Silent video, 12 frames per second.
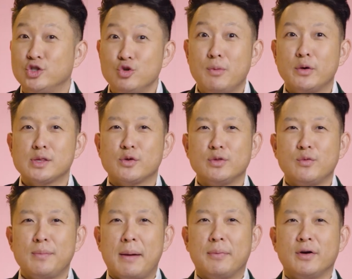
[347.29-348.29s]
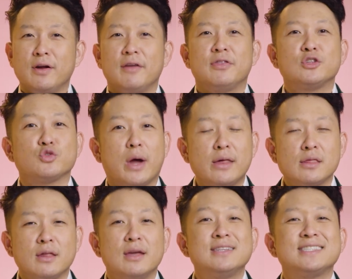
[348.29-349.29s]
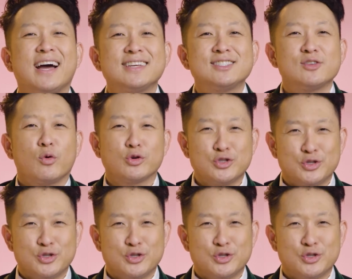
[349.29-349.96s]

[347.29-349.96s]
do most certainly remember the dress tux, or